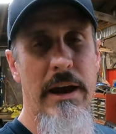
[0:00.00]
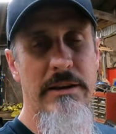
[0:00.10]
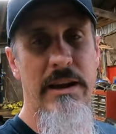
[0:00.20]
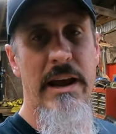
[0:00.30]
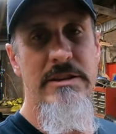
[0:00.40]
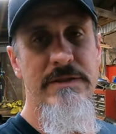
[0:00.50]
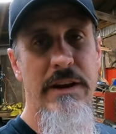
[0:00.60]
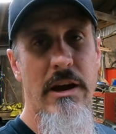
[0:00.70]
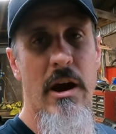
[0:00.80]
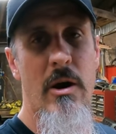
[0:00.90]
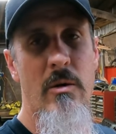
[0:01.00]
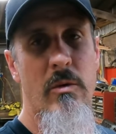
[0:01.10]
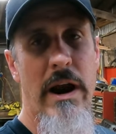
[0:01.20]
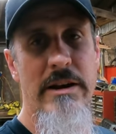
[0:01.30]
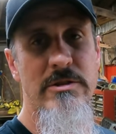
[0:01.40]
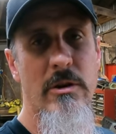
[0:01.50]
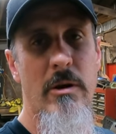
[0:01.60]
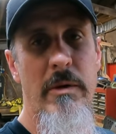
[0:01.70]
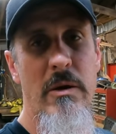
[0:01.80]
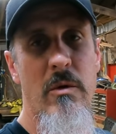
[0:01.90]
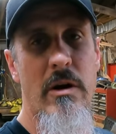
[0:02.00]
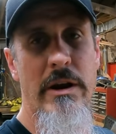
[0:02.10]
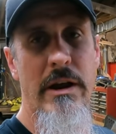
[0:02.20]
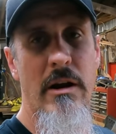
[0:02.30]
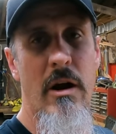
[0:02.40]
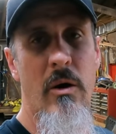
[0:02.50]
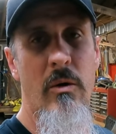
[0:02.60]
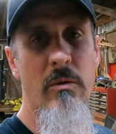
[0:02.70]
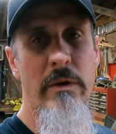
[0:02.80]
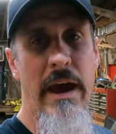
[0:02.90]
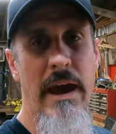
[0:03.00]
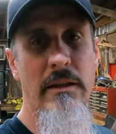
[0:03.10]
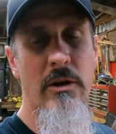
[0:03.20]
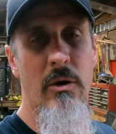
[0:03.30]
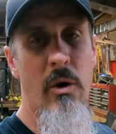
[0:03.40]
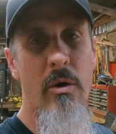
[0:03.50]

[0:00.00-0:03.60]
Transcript: In today's video, we're actually going to be working on a little